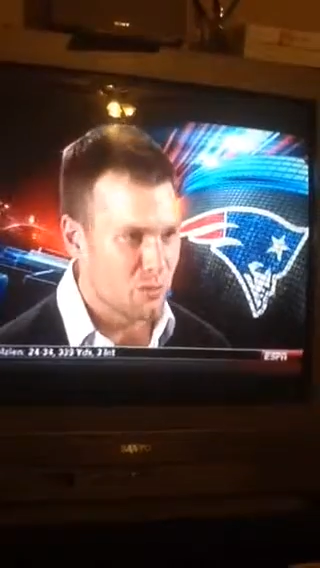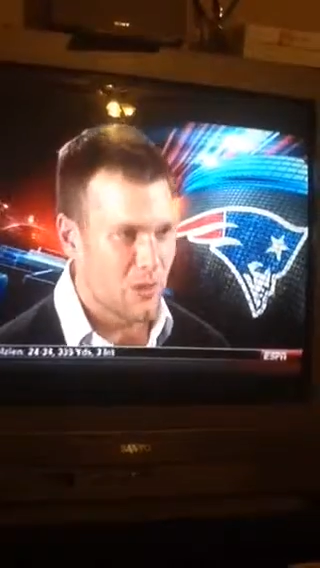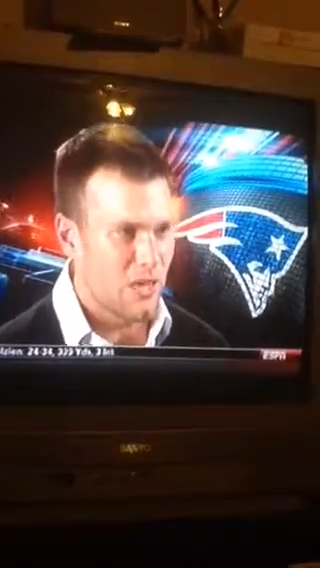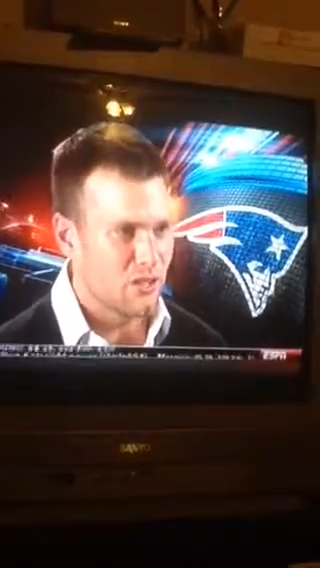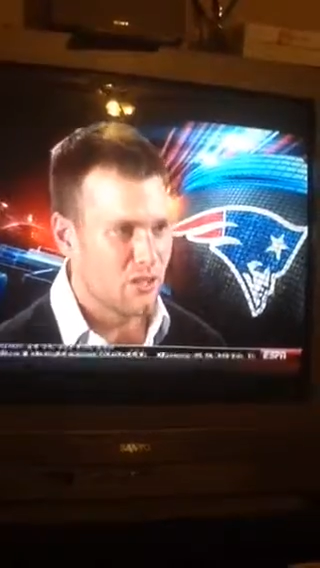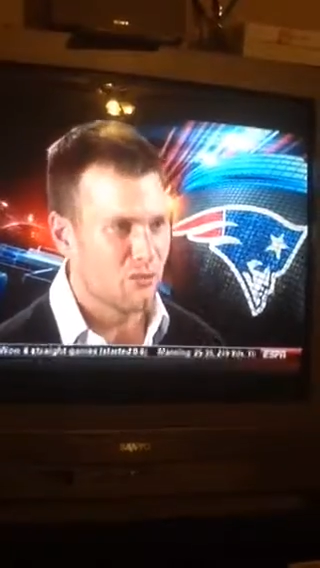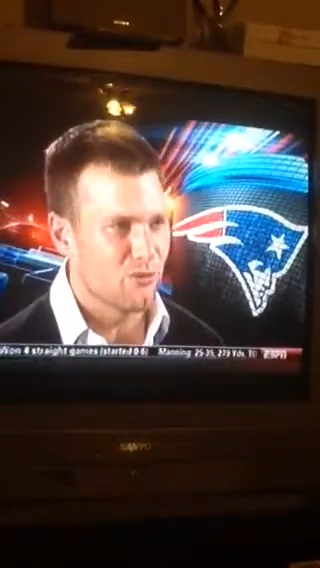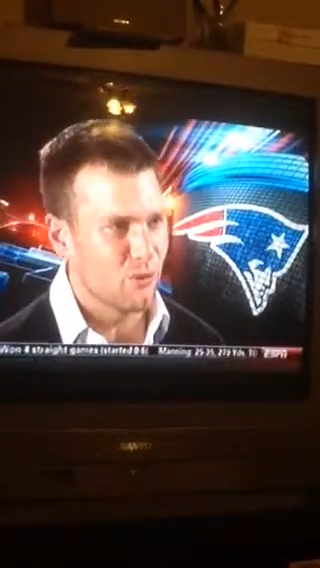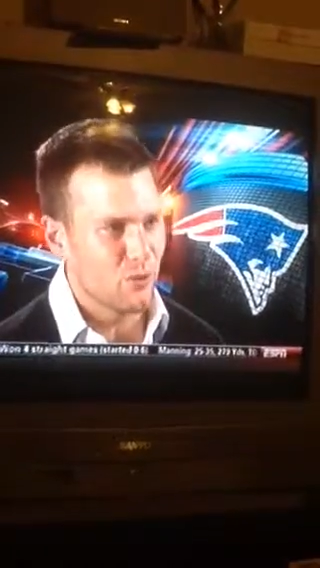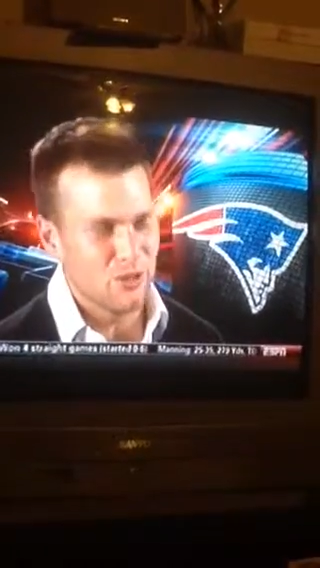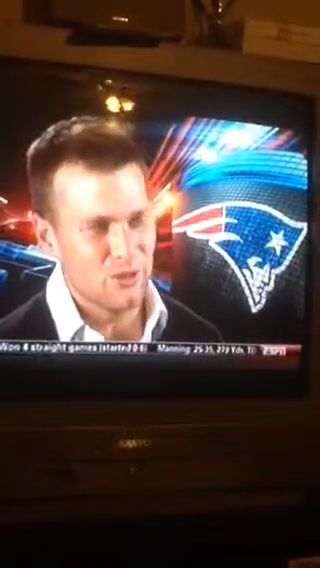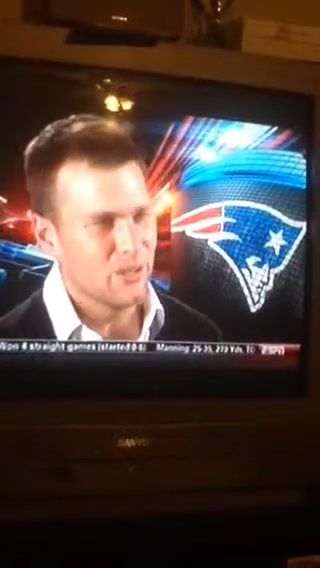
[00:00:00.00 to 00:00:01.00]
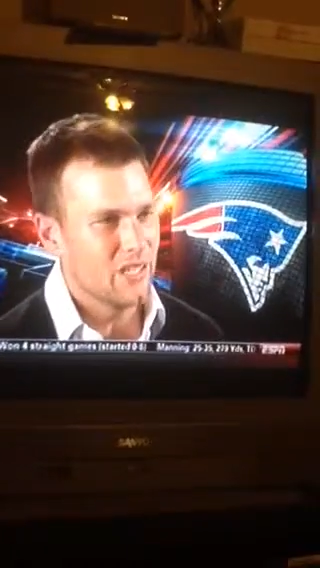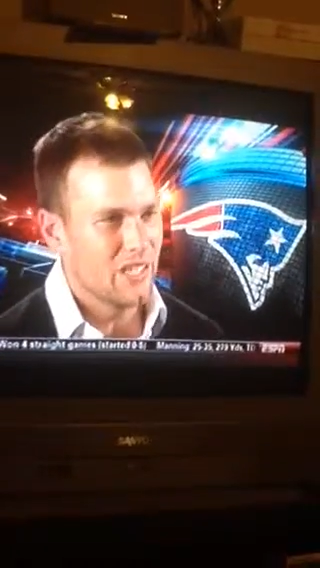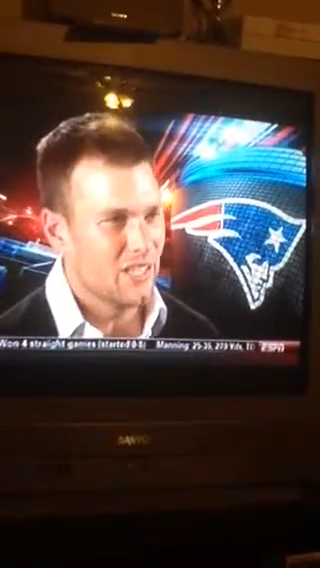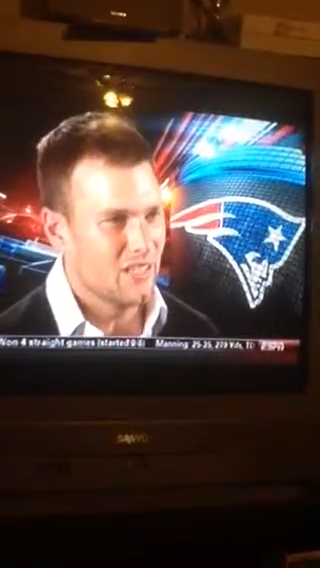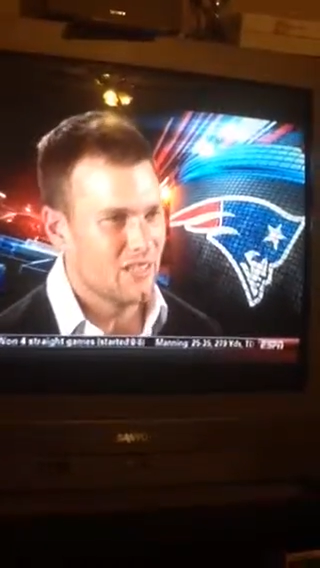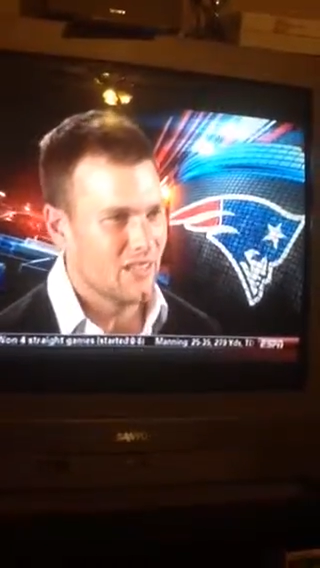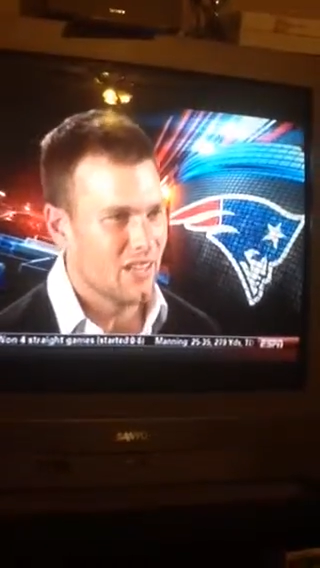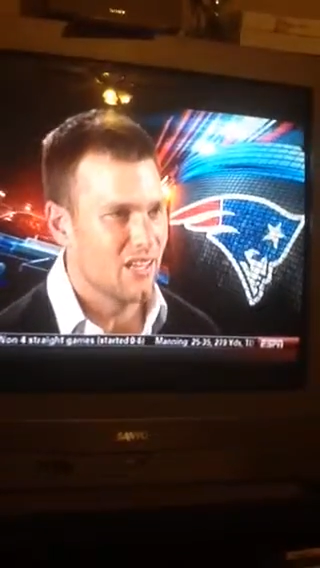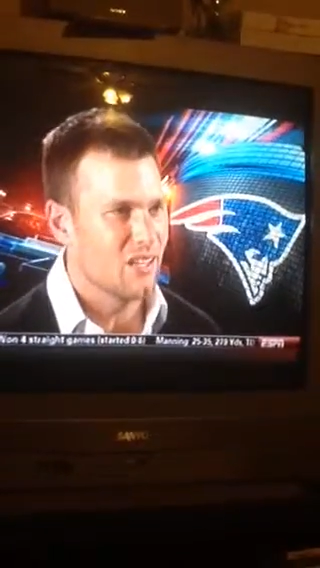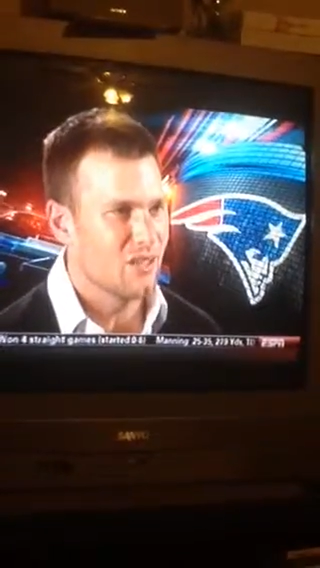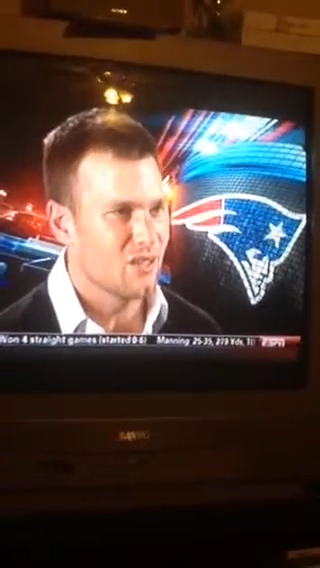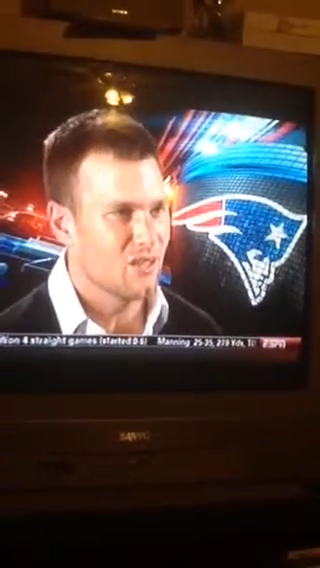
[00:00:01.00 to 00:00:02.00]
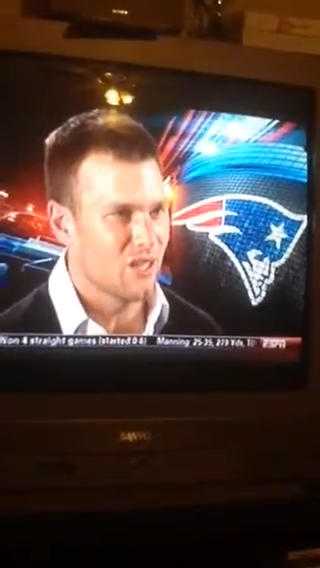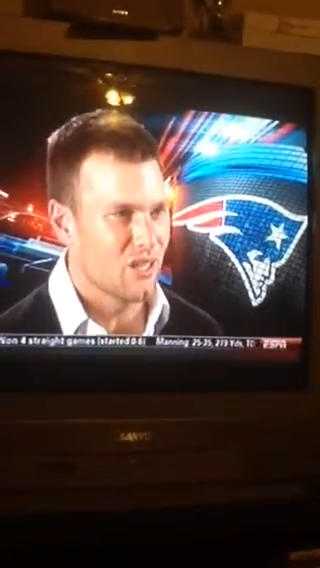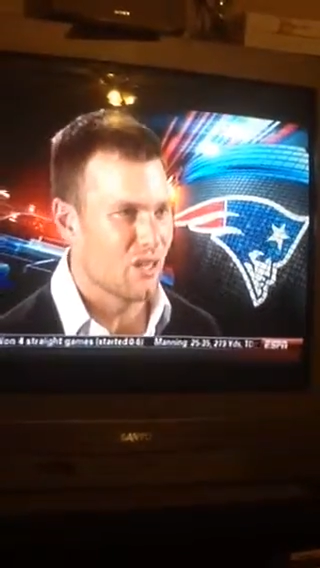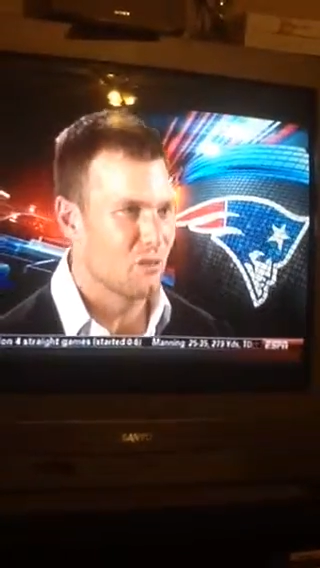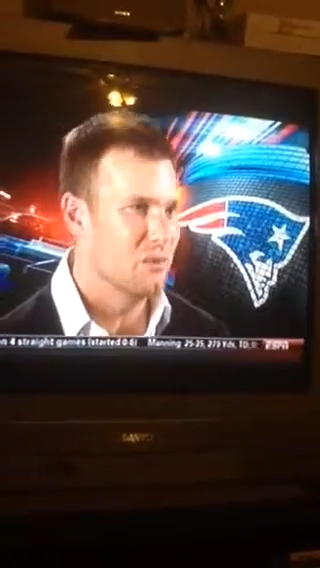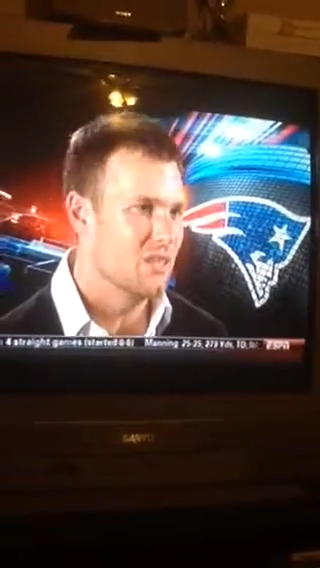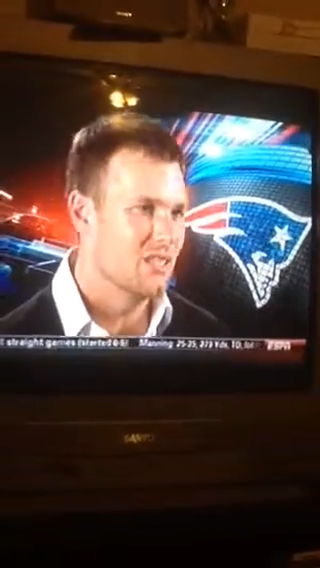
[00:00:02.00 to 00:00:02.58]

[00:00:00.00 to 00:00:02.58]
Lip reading: respect you for what you did 10 years ago,